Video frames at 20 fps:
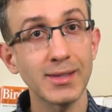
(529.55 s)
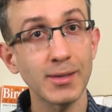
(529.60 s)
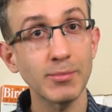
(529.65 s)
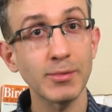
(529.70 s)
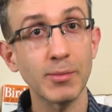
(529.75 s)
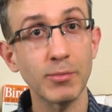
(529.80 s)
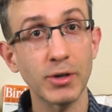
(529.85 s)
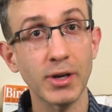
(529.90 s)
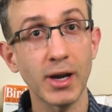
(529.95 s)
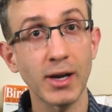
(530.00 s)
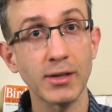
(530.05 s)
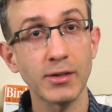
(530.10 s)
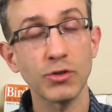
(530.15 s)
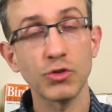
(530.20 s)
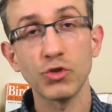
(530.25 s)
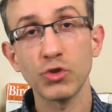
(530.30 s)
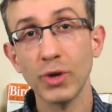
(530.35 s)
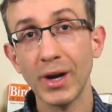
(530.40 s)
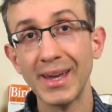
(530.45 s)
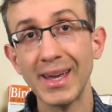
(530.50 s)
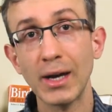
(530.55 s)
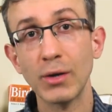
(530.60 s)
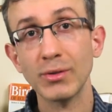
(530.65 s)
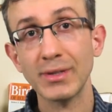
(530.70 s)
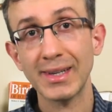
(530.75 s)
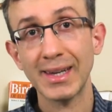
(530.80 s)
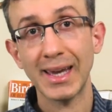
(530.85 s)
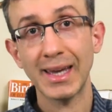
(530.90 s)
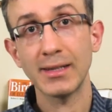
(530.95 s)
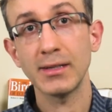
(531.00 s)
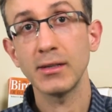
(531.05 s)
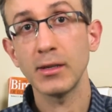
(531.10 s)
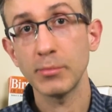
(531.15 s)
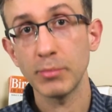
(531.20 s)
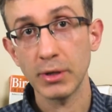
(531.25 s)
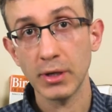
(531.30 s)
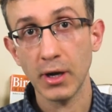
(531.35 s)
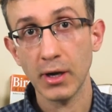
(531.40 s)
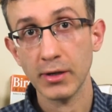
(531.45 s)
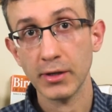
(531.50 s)
Tip number 9, try out
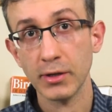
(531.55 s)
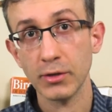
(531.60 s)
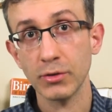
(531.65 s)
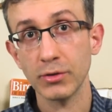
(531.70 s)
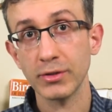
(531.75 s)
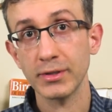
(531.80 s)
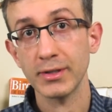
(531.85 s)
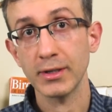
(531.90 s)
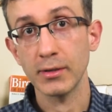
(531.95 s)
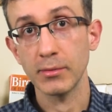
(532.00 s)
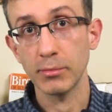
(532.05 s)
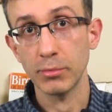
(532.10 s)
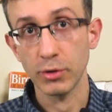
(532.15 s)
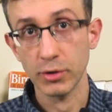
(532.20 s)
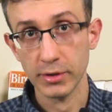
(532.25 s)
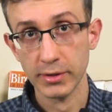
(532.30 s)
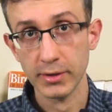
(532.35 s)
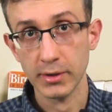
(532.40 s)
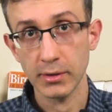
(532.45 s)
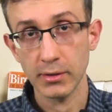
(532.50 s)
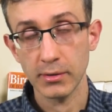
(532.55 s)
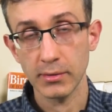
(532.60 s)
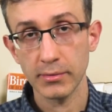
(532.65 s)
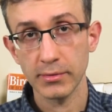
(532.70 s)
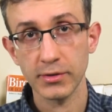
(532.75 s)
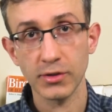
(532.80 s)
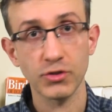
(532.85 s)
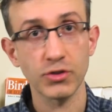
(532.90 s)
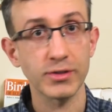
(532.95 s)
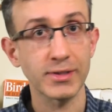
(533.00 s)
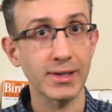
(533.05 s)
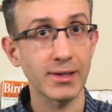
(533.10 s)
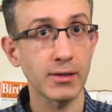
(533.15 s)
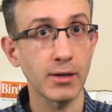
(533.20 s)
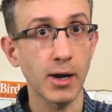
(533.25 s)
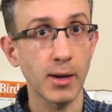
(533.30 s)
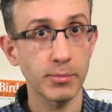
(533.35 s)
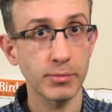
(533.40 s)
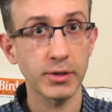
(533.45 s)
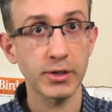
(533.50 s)
candidate binoculars in person, such as
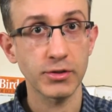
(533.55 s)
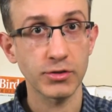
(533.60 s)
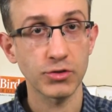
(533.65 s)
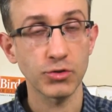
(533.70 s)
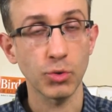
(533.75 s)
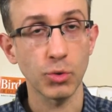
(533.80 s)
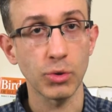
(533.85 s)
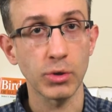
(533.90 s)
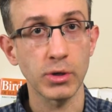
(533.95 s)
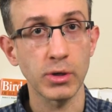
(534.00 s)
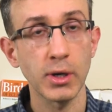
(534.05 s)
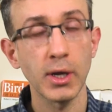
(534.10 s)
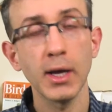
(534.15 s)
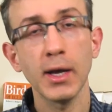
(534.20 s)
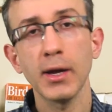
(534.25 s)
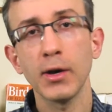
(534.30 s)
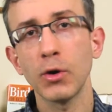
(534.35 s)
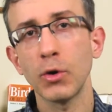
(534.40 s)
at an optics store,